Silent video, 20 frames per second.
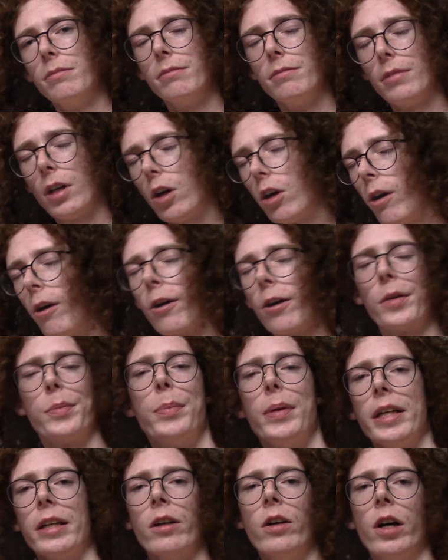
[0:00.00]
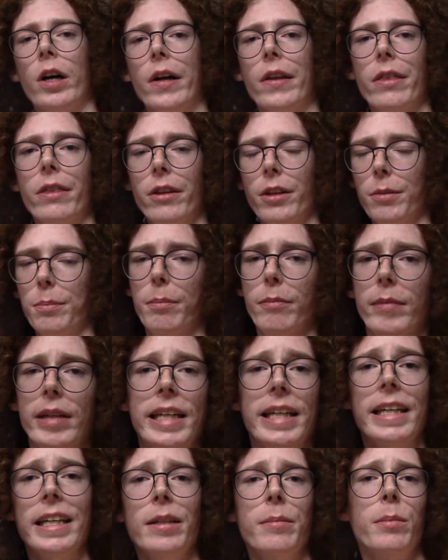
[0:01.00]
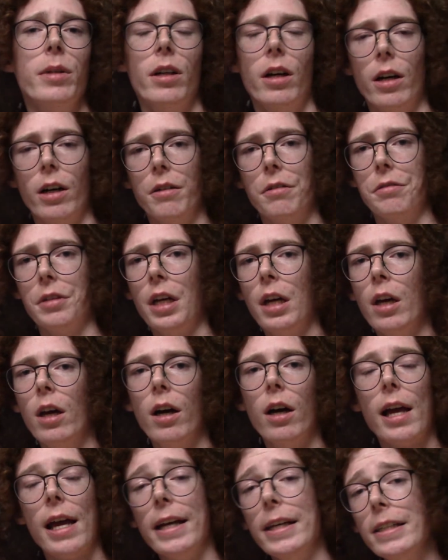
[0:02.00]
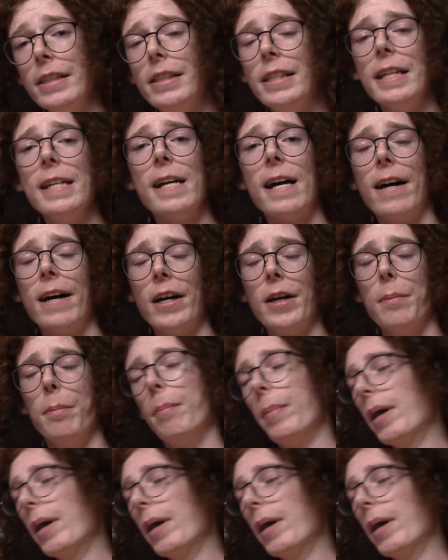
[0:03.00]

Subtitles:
harping on the meme of ATI